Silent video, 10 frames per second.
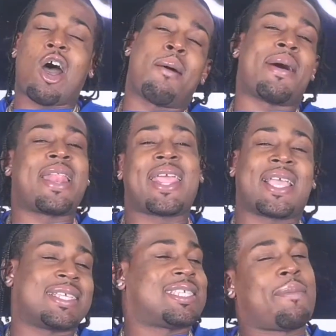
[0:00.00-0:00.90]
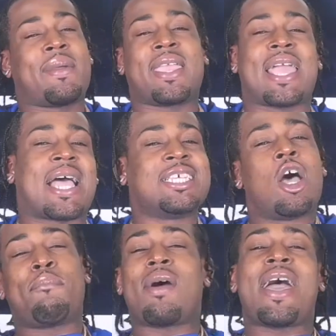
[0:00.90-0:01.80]
All my niggas up and
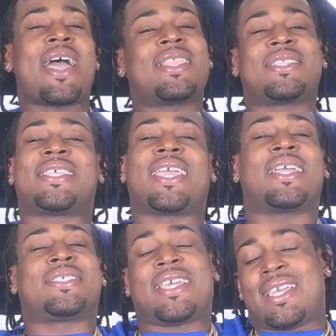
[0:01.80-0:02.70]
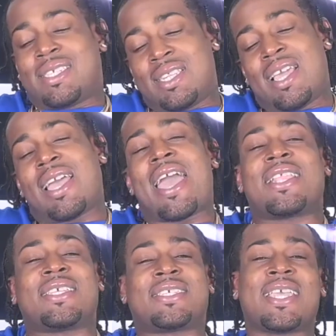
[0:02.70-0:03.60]
got. Boy, I had to take a chance. Nigga had
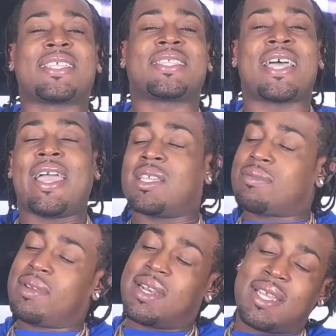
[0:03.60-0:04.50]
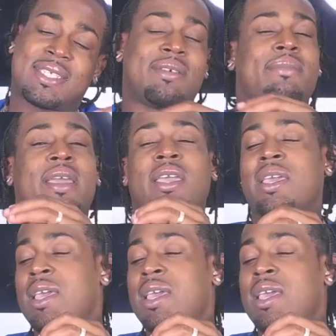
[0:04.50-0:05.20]
to shake the dice. But listen, man.